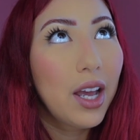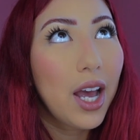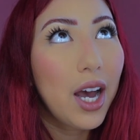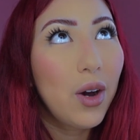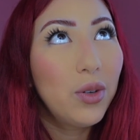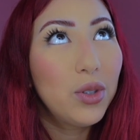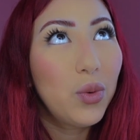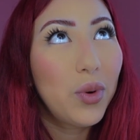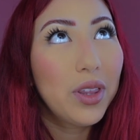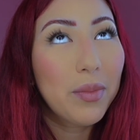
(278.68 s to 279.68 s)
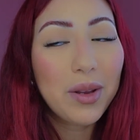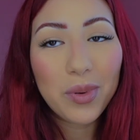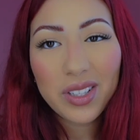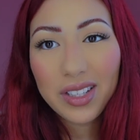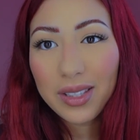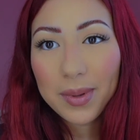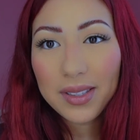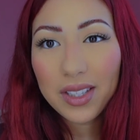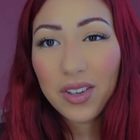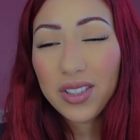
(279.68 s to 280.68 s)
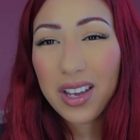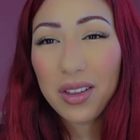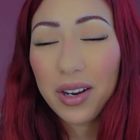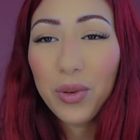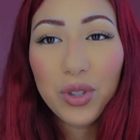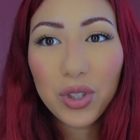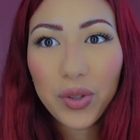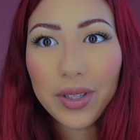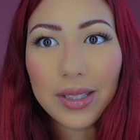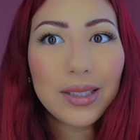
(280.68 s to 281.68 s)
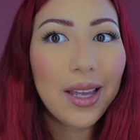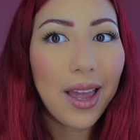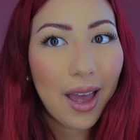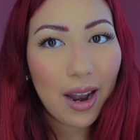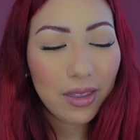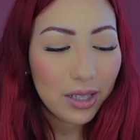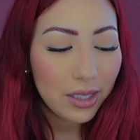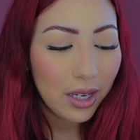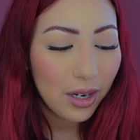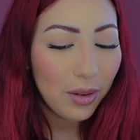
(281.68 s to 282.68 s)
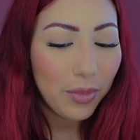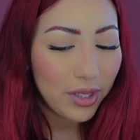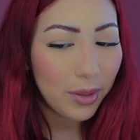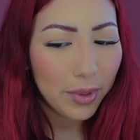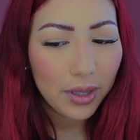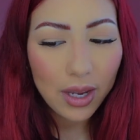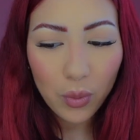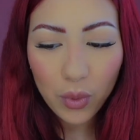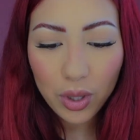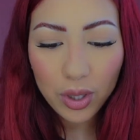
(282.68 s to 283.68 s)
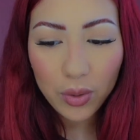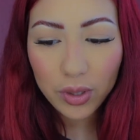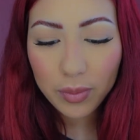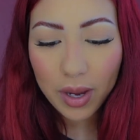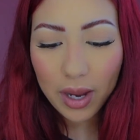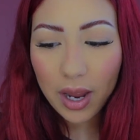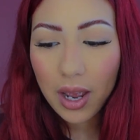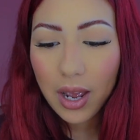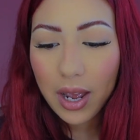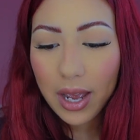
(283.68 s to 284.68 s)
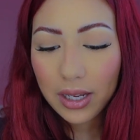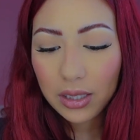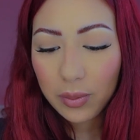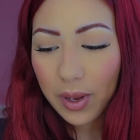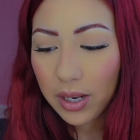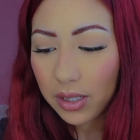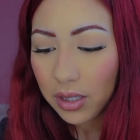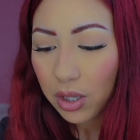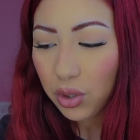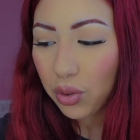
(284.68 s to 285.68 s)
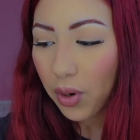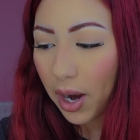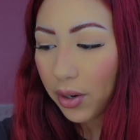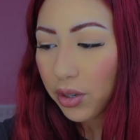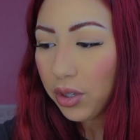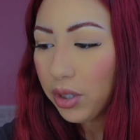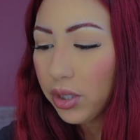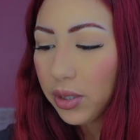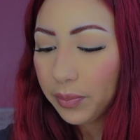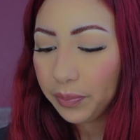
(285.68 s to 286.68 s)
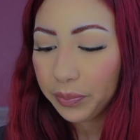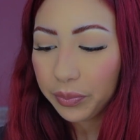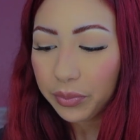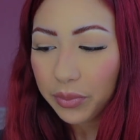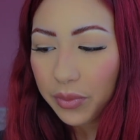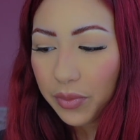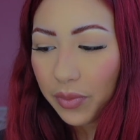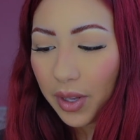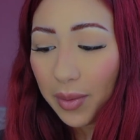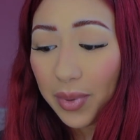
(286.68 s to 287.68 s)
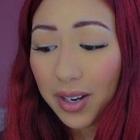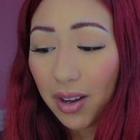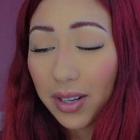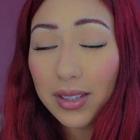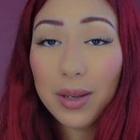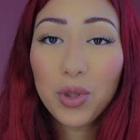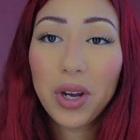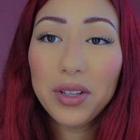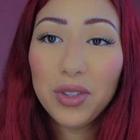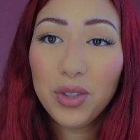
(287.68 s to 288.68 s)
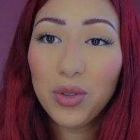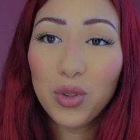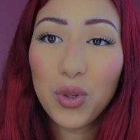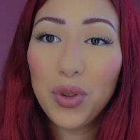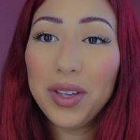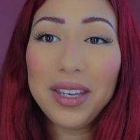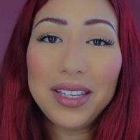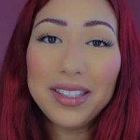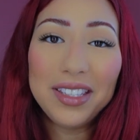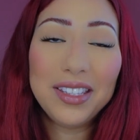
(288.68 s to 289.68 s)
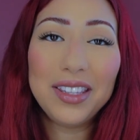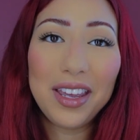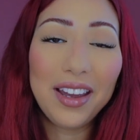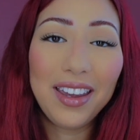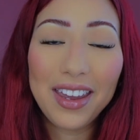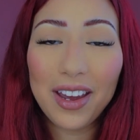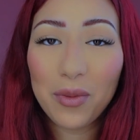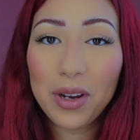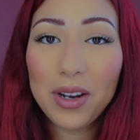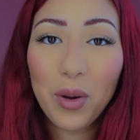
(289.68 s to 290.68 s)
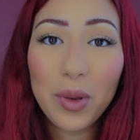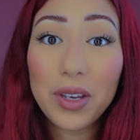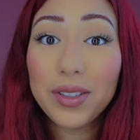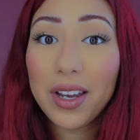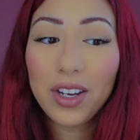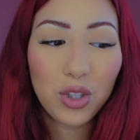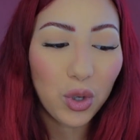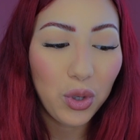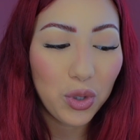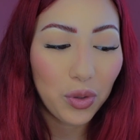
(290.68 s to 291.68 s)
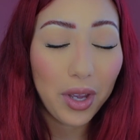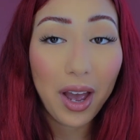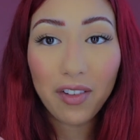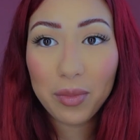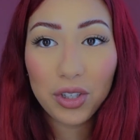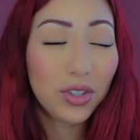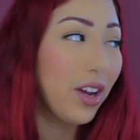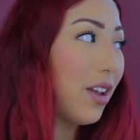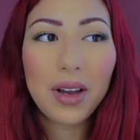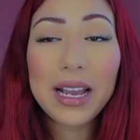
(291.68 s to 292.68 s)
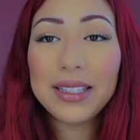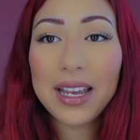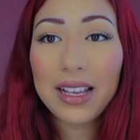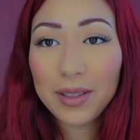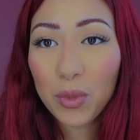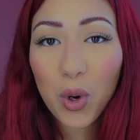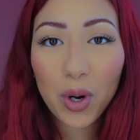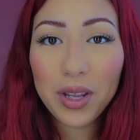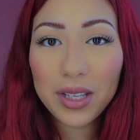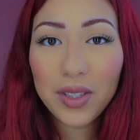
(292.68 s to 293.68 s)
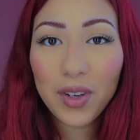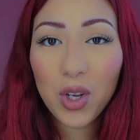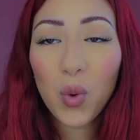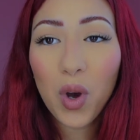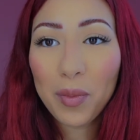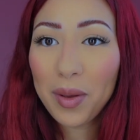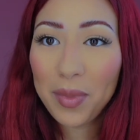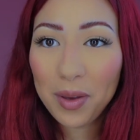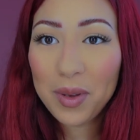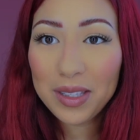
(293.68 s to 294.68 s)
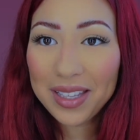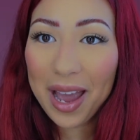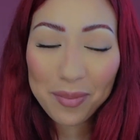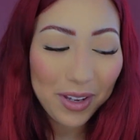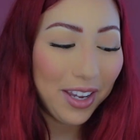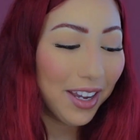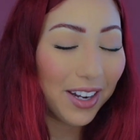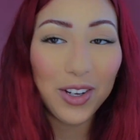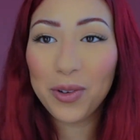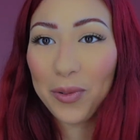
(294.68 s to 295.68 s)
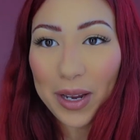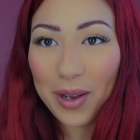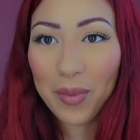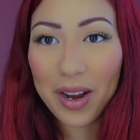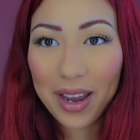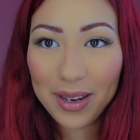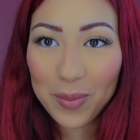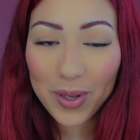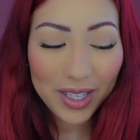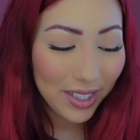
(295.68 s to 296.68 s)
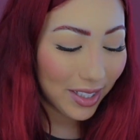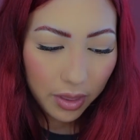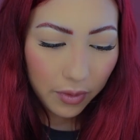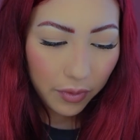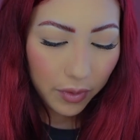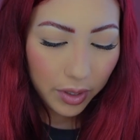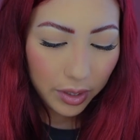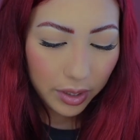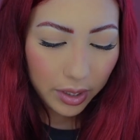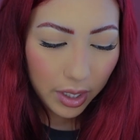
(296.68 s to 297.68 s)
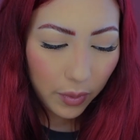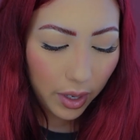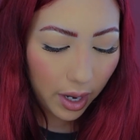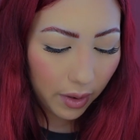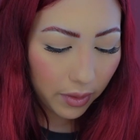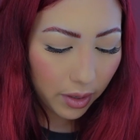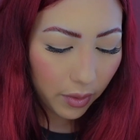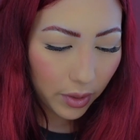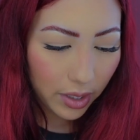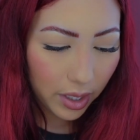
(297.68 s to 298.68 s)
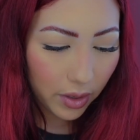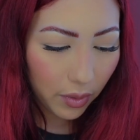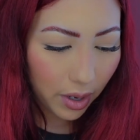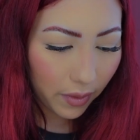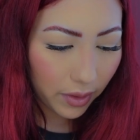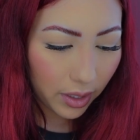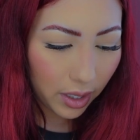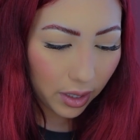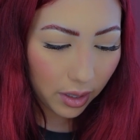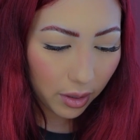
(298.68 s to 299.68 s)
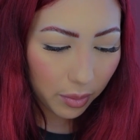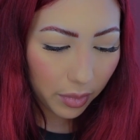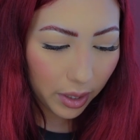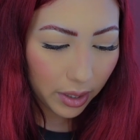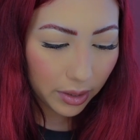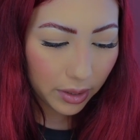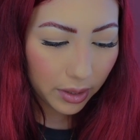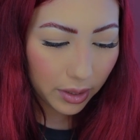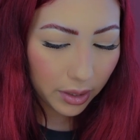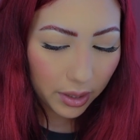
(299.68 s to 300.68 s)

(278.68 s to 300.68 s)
out with my budget expense stickers. I thought I would just do this since I had this here, but typically I would use my expense trackers. But honestly, I'm trying to do the easiest thing I can right now because I don't usually have much time. I say as I'm recording this video while my baby is napping and could wake up at any minute. The first thing we have here, which I know I don't have the key here, but